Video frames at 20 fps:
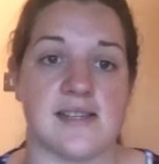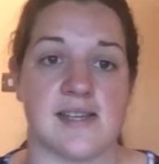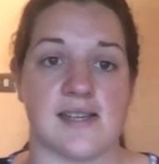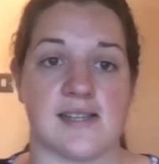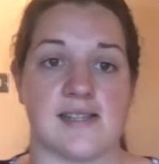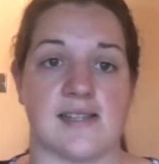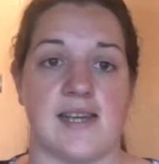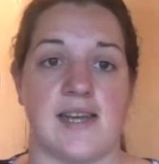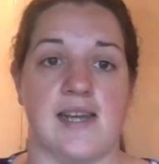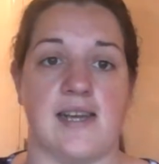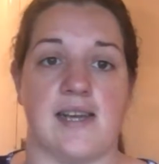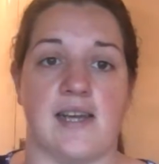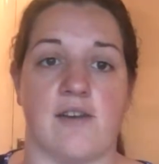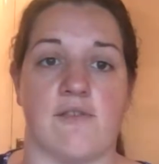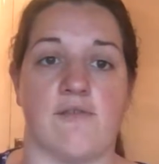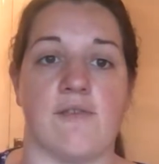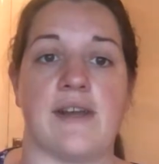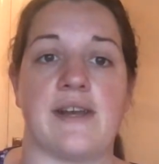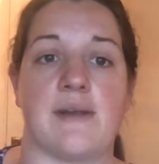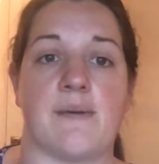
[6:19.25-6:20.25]
16
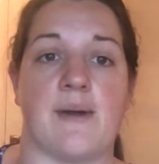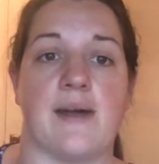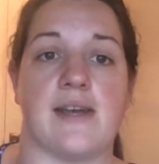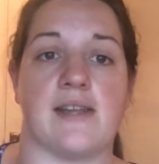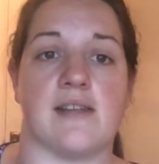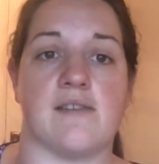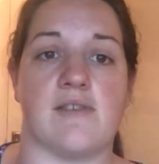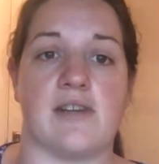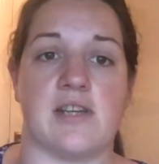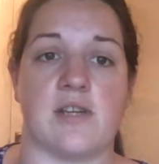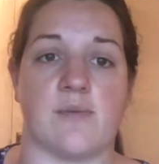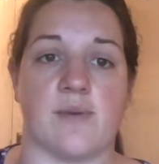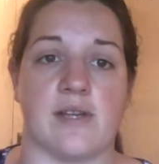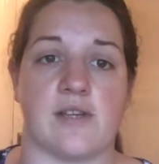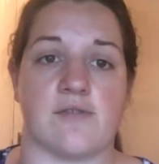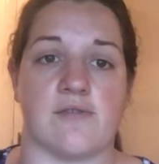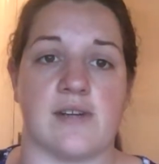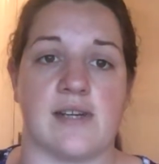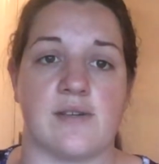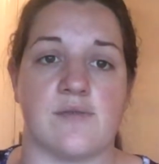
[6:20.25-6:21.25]
in ready-to-wear
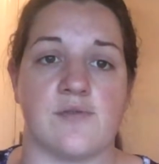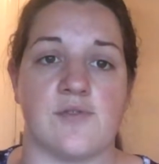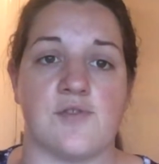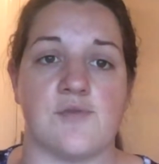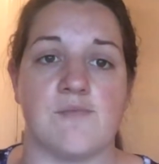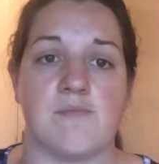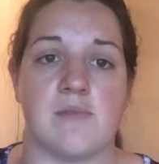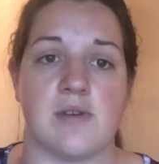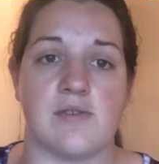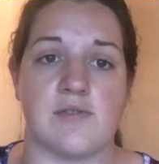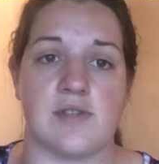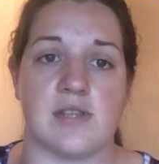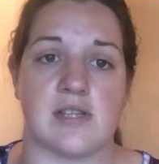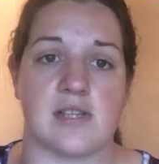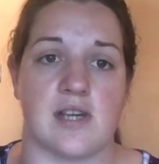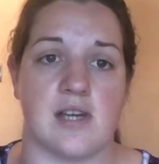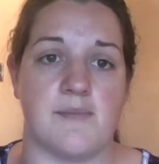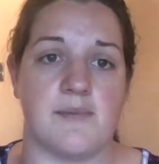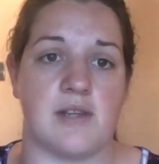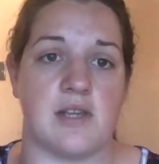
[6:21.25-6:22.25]
trousers most of the
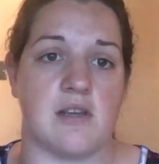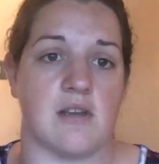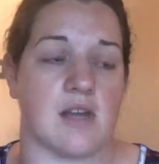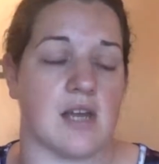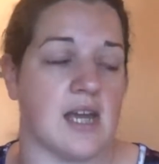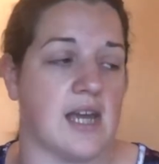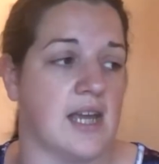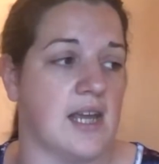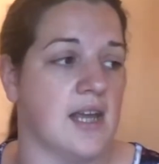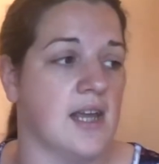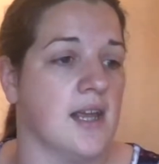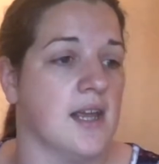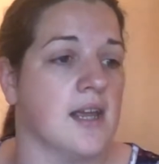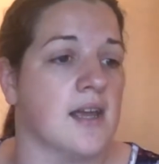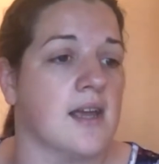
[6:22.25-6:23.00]
time in the UK,